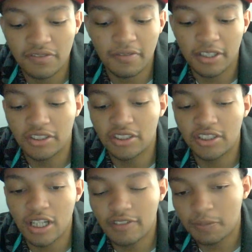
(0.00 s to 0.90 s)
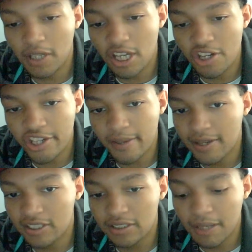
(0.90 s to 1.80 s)
friends and stuff. As Paige
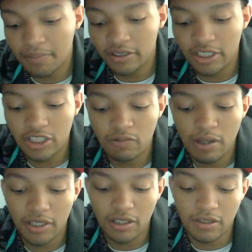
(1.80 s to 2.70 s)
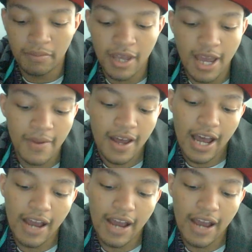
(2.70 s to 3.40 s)
came out, says, I put these women on the map.